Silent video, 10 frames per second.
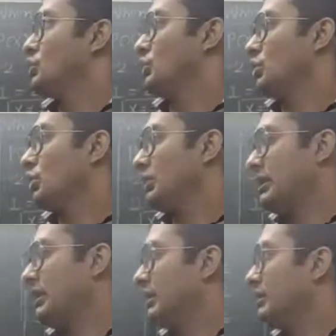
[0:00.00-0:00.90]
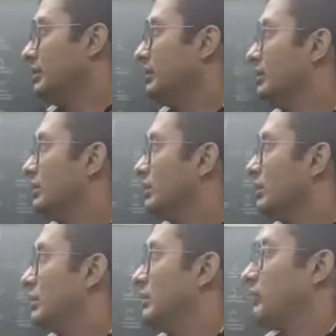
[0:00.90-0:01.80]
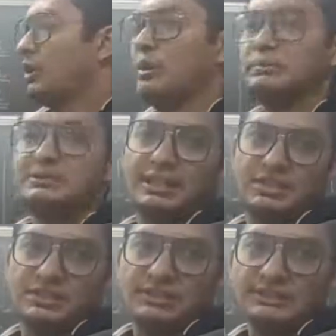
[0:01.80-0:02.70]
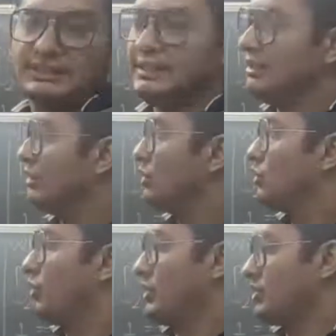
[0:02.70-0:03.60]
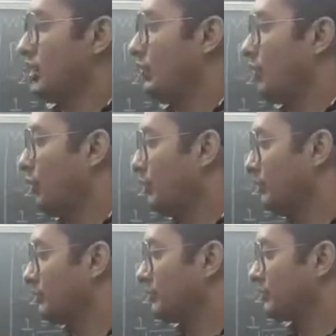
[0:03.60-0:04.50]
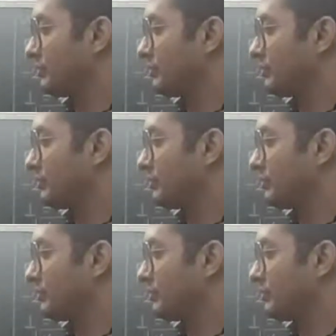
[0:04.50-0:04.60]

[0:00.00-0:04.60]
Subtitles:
so here from section C, question 4,